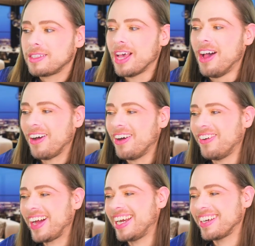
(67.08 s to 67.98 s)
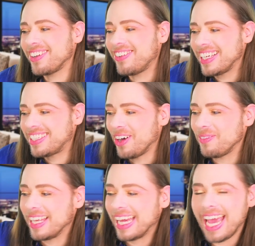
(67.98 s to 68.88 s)
So Louis
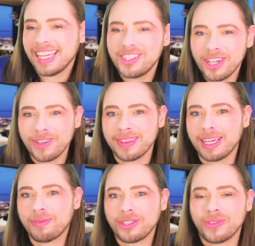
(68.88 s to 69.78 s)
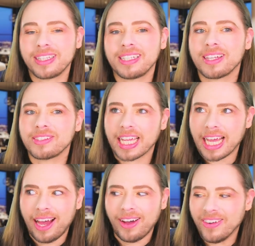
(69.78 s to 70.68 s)
told me like, "Hey, did you ever think about doing this?" I was like,
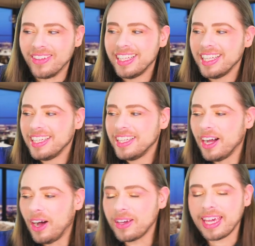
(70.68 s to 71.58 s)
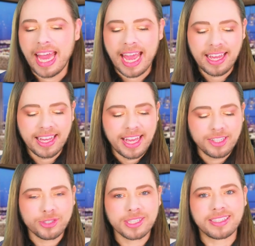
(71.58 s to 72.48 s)
"Oh, okay,
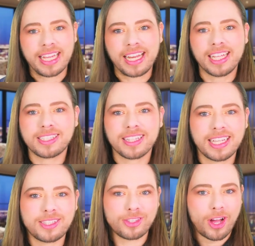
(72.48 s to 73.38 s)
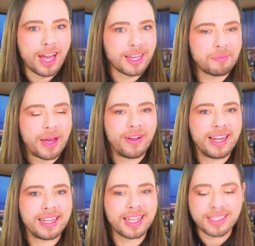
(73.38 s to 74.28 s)
interesting. Let's let's talk about
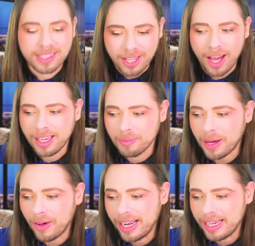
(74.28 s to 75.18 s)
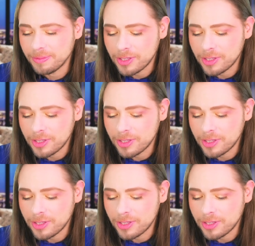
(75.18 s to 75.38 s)
it. Let's talk about it."